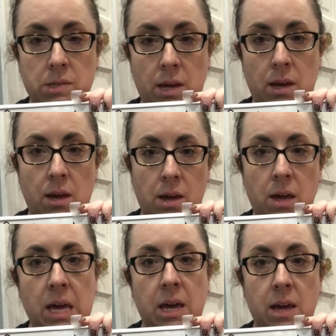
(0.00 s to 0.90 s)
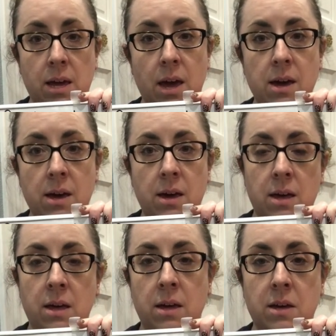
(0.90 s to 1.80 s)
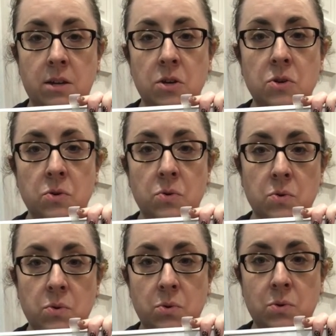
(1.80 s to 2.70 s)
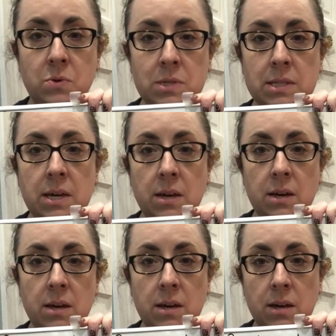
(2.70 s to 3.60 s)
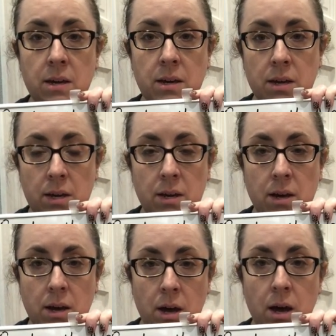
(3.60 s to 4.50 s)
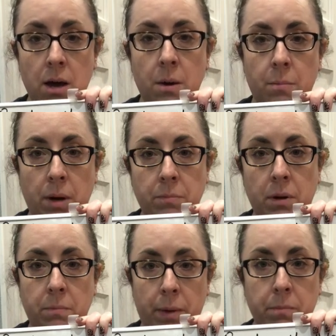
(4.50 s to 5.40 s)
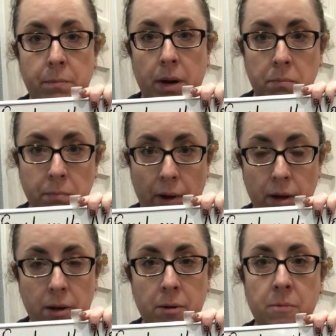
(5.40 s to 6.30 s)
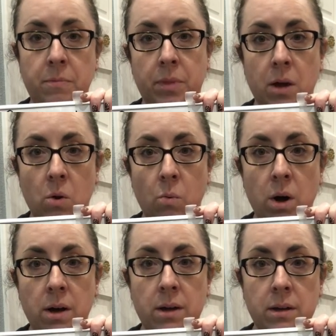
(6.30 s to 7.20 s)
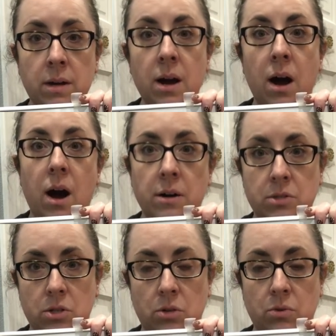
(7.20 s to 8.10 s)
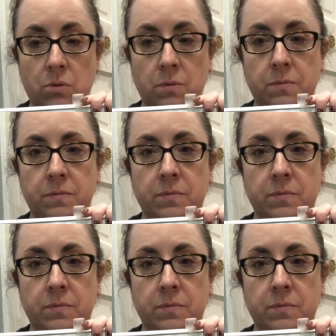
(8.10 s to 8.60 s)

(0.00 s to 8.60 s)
say, can you see? Bum, bum, bum, bum, bum. 1 a 2.